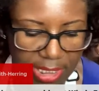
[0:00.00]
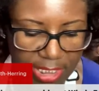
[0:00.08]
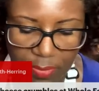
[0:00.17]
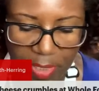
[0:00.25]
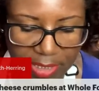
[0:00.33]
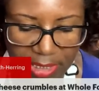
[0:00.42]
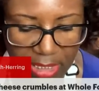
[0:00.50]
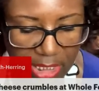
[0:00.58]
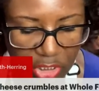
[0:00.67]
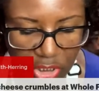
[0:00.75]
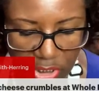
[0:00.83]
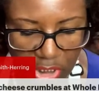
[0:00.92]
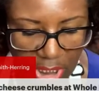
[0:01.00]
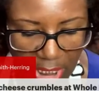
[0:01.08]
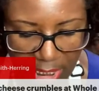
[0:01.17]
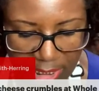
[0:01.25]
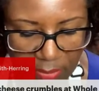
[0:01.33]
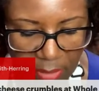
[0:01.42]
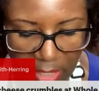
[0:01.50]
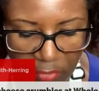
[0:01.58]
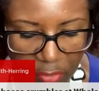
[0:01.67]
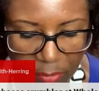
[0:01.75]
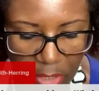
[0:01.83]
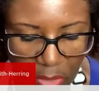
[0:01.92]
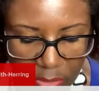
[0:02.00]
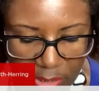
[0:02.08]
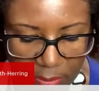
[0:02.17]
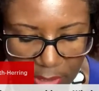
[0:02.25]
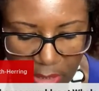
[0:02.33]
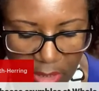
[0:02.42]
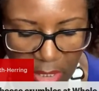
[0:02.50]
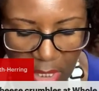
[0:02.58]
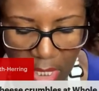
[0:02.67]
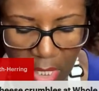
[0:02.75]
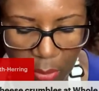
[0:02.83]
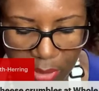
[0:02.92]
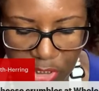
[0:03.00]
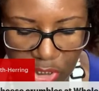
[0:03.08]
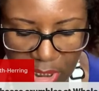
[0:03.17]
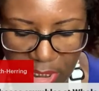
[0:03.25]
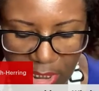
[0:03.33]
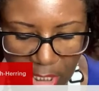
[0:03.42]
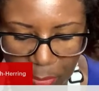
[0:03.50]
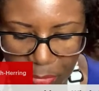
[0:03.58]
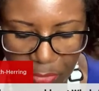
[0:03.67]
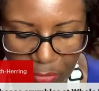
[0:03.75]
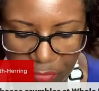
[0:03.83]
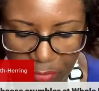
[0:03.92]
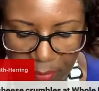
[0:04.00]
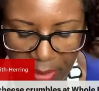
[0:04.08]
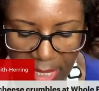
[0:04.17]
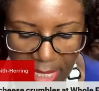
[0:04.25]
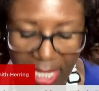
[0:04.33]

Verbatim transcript: it's basically just cheese made from goat's milk, which is approved for me.